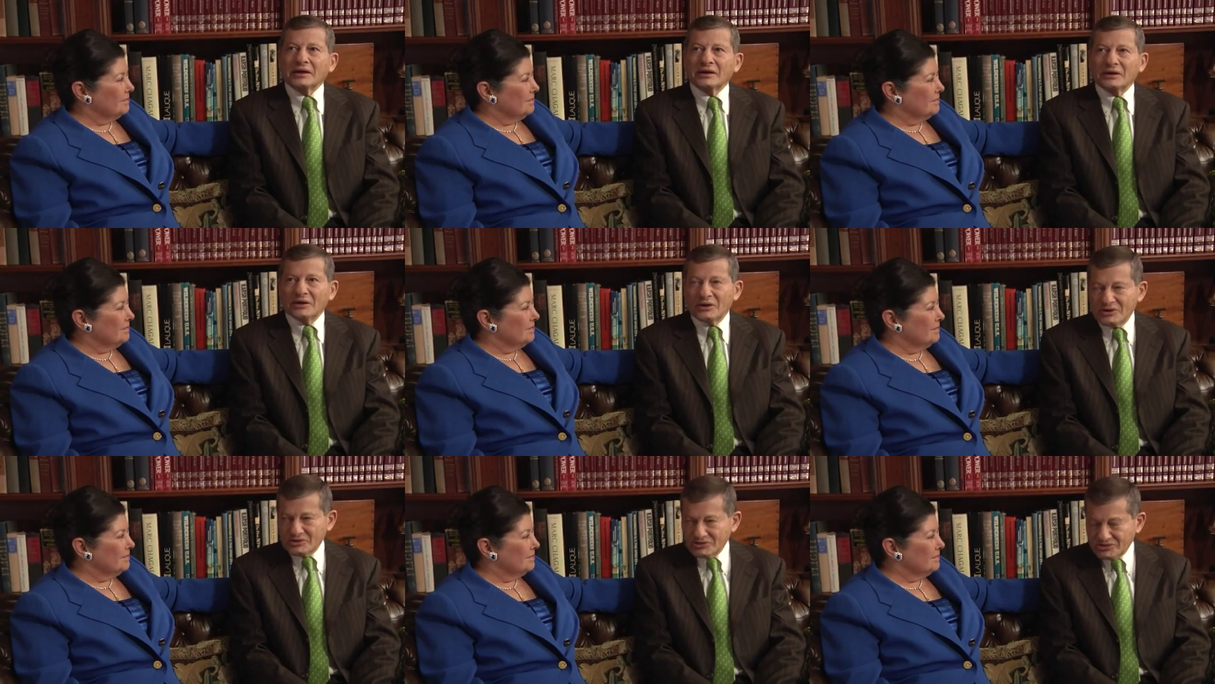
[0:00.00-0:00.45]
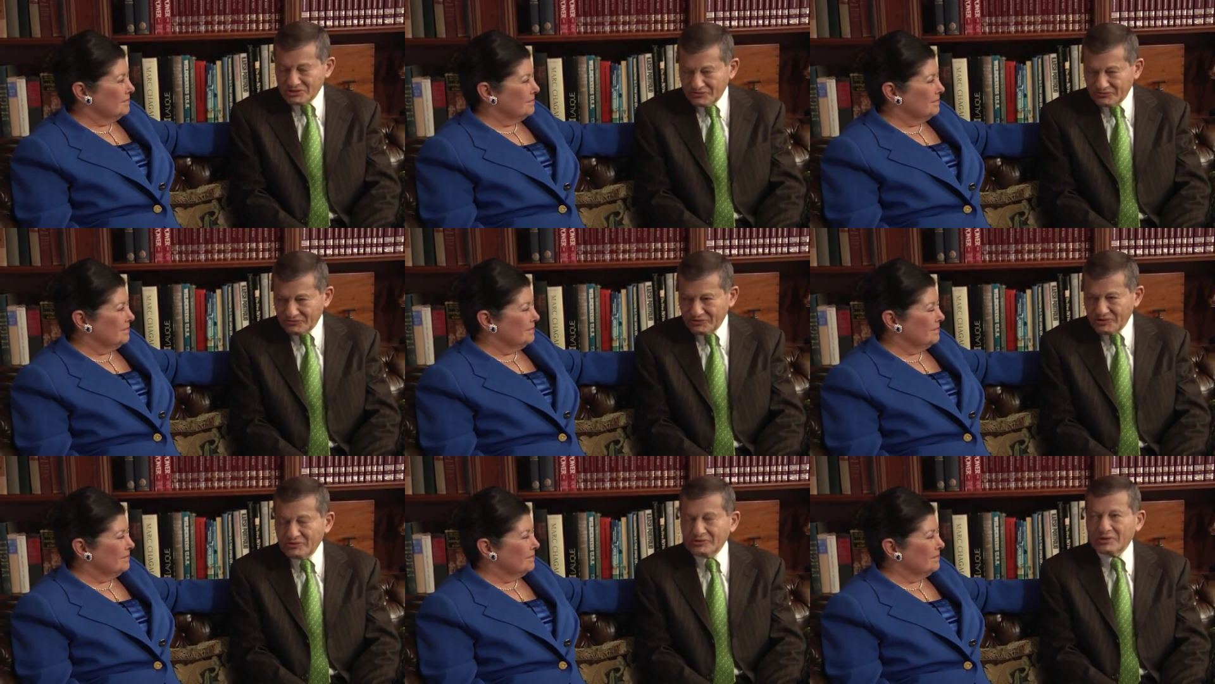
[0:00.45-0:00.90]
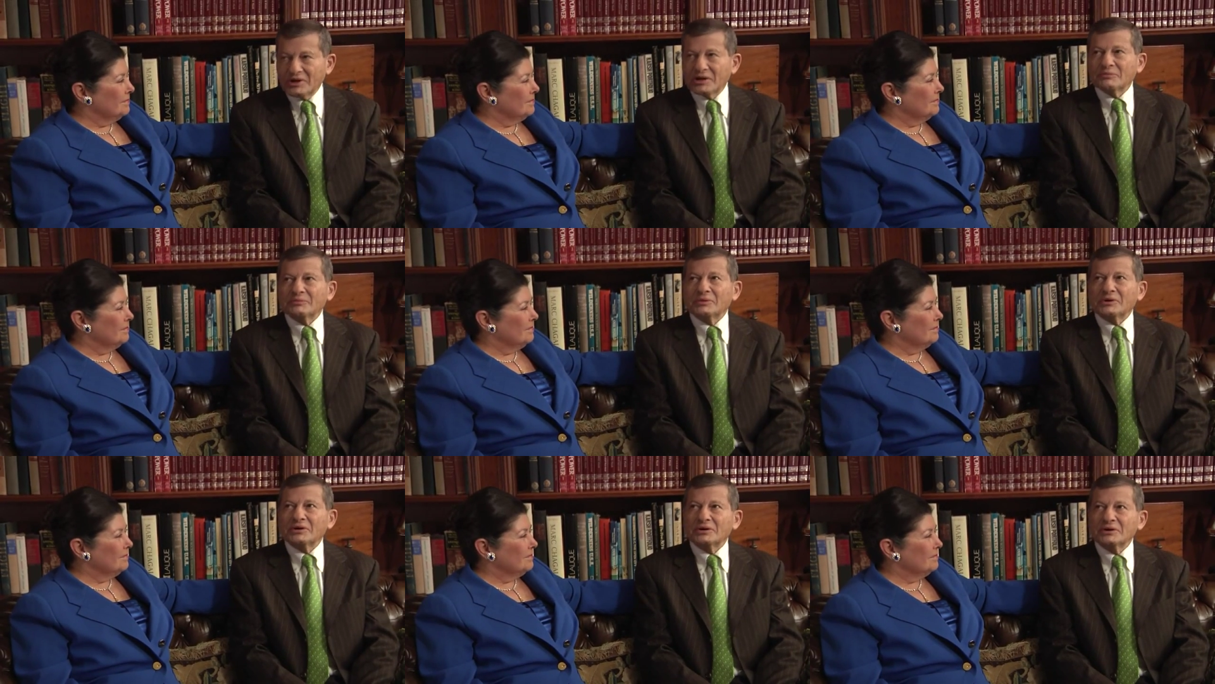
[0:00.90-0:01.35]
Speaker 1: I lost the phone
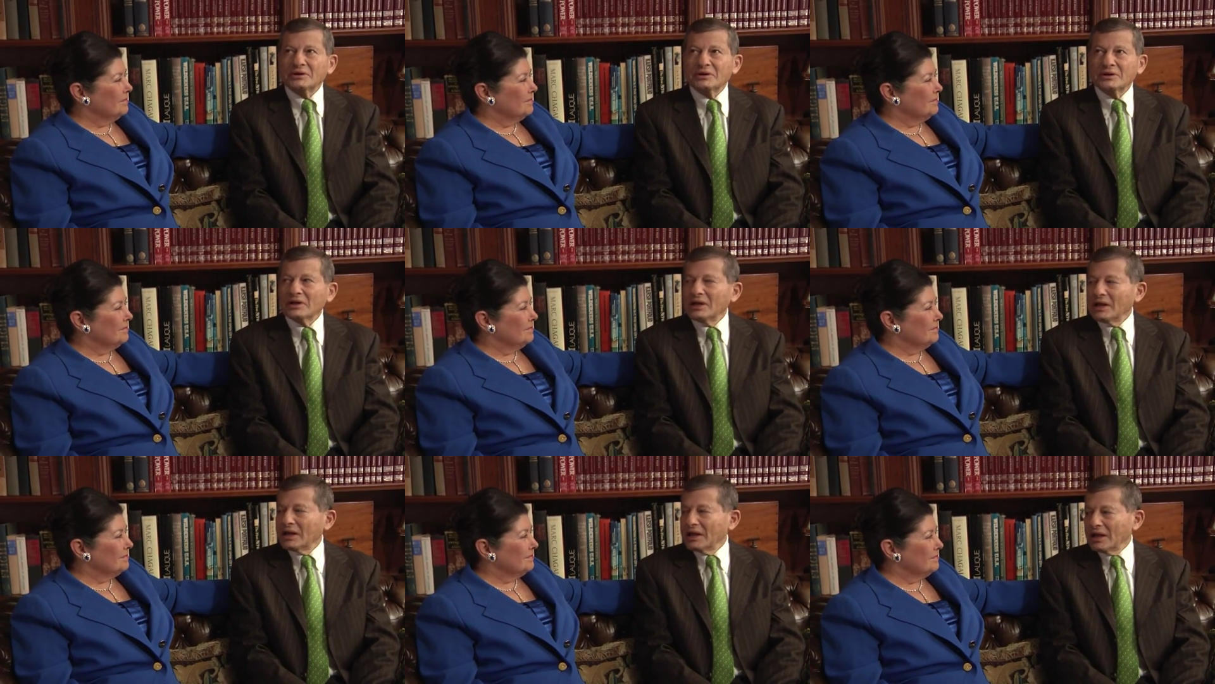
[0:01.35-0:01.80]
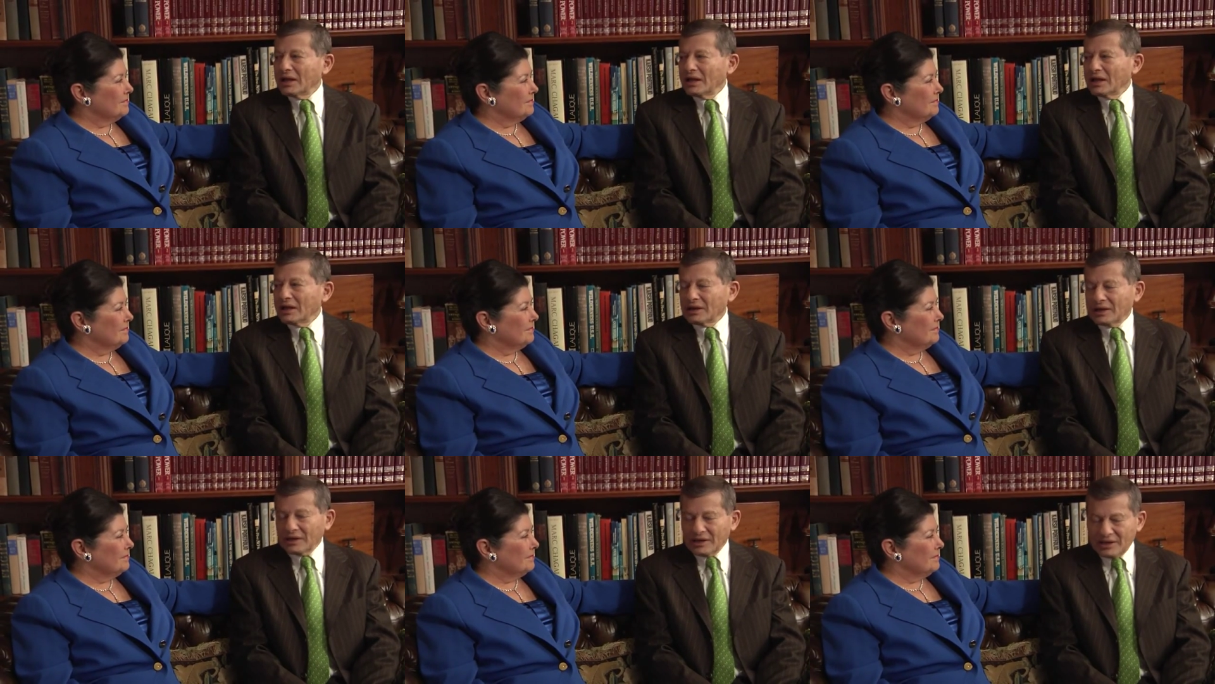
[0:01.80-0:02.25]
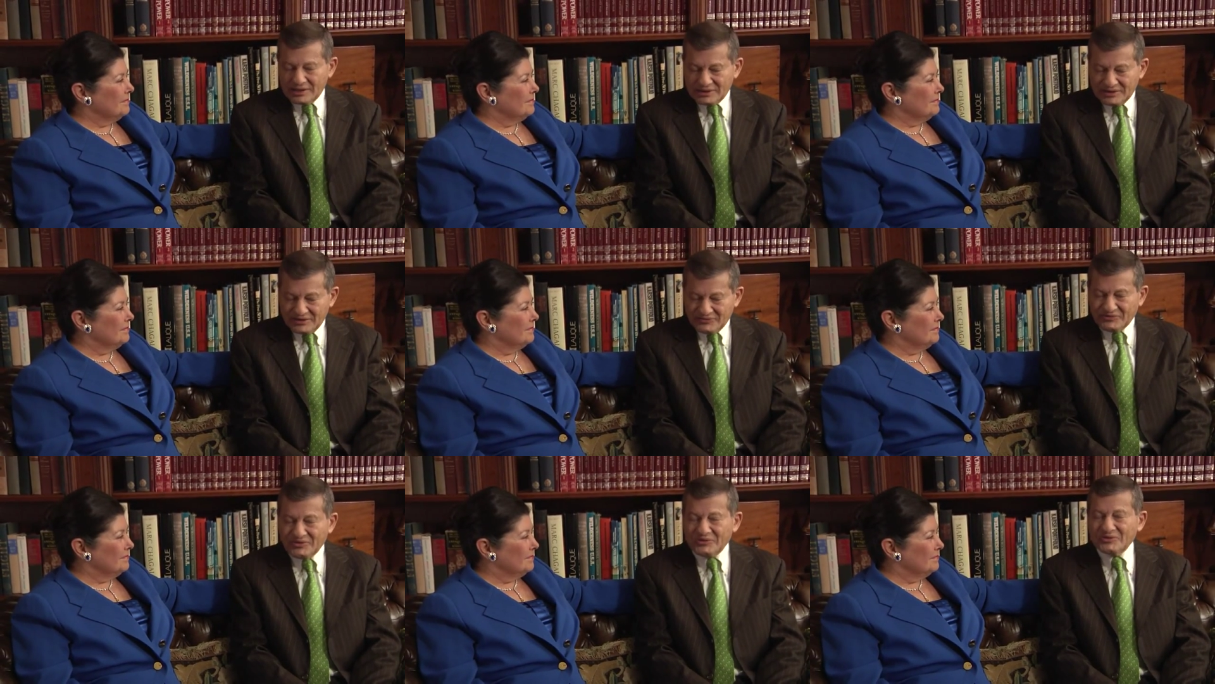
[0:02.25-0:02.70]
number and I
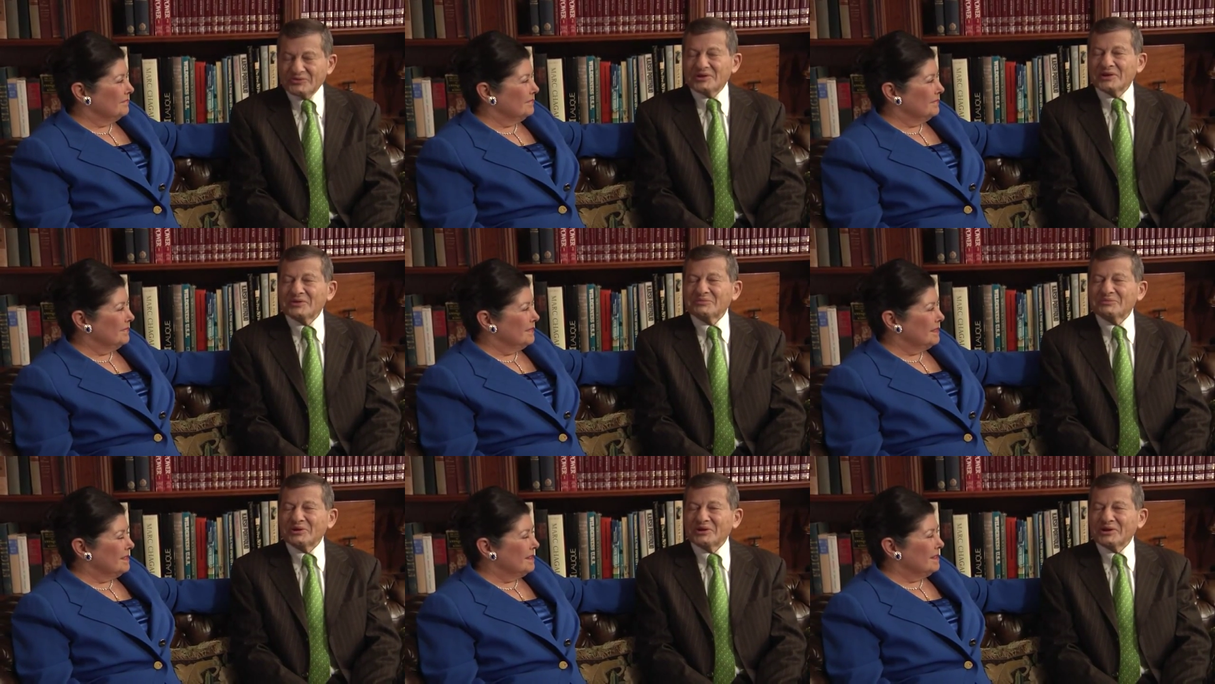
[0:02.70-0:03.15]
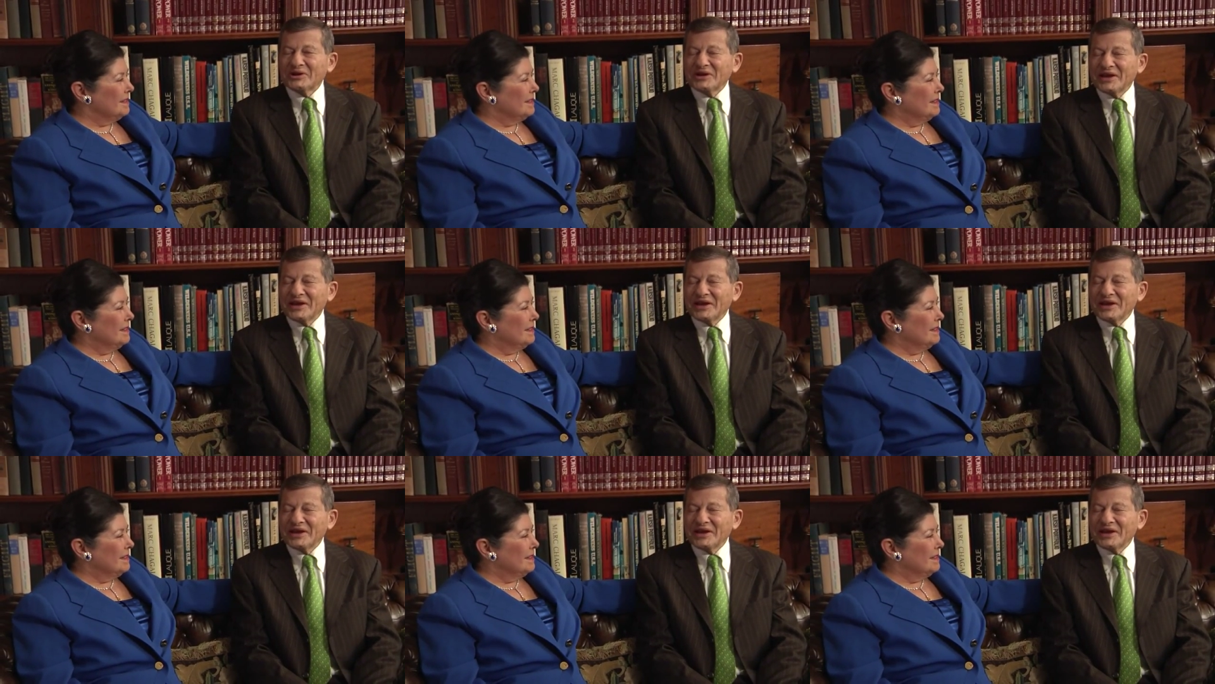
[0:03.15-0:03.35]
got the phone number